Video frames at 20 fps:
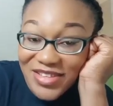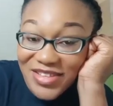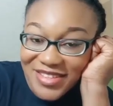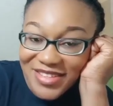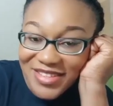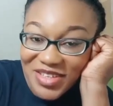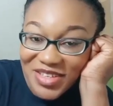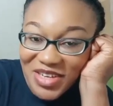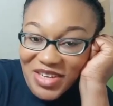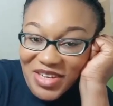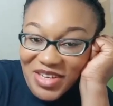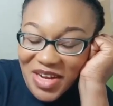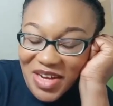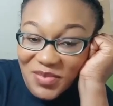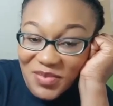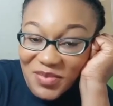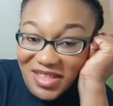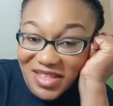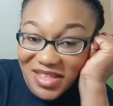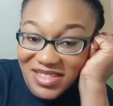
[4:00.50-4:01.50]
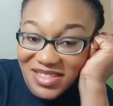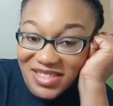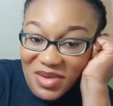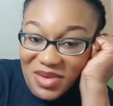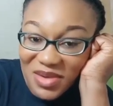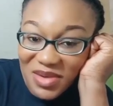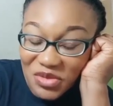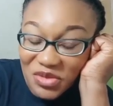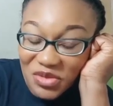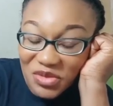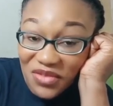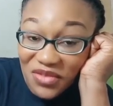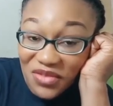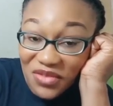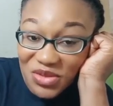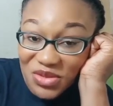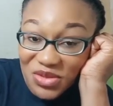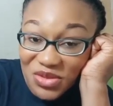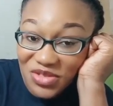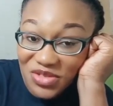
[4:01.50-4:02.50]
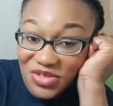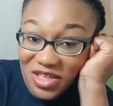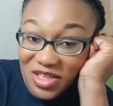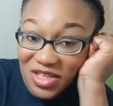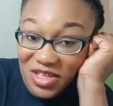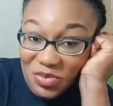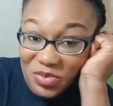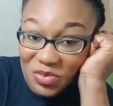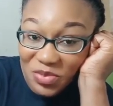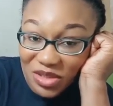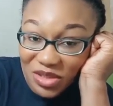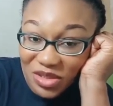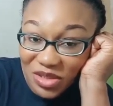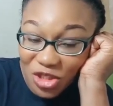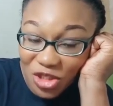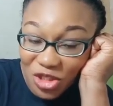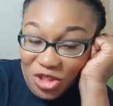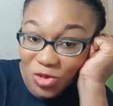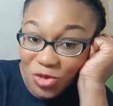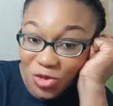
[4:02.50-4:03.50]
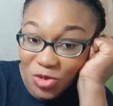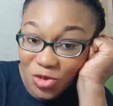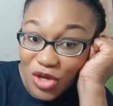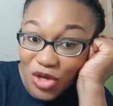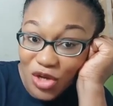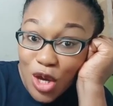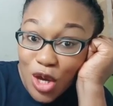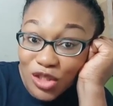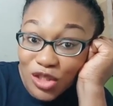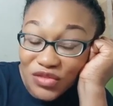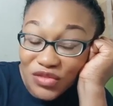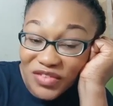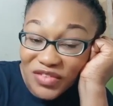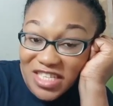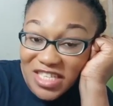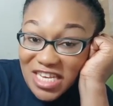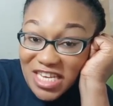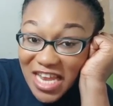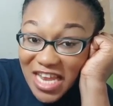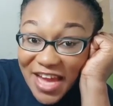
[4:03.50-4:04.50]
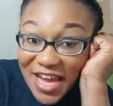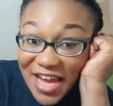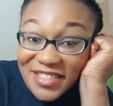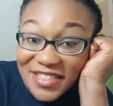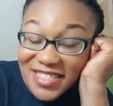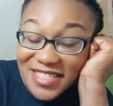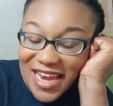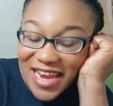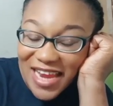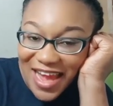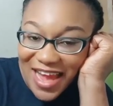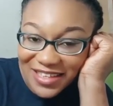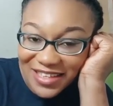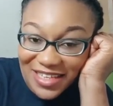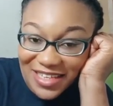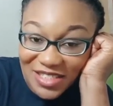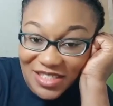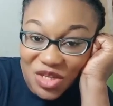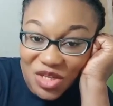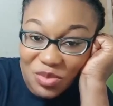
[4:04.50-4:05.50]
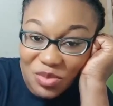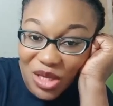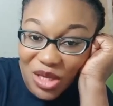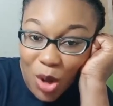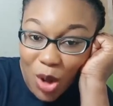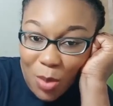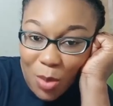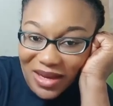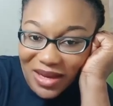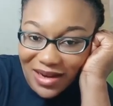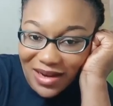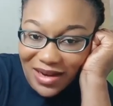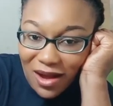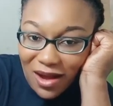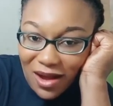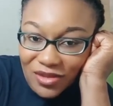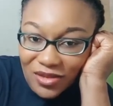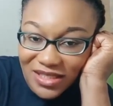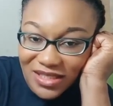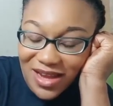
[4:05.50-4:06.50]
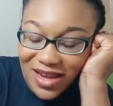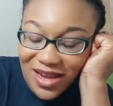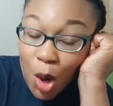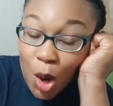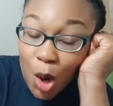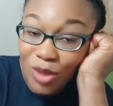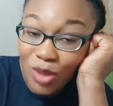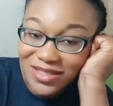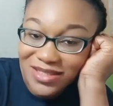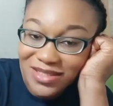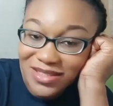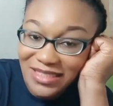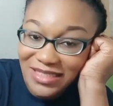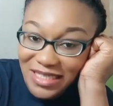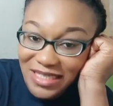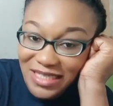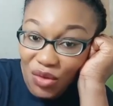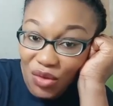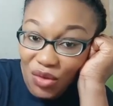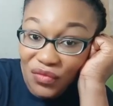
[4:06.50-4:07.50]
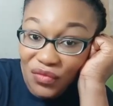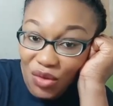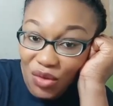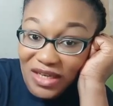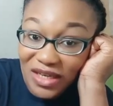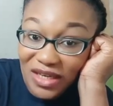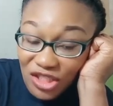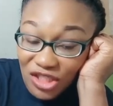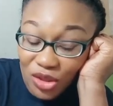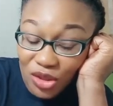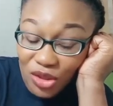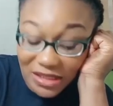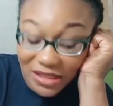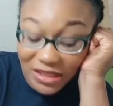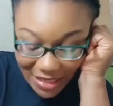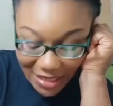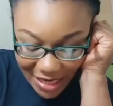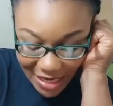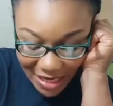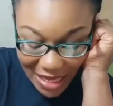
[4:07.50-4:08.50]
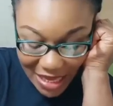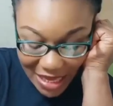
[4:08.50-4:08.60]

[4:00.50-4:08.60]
it's going to help the sperm travel to the fallopian tube to fertilize the egg that is going to be coming out on the ovulation day.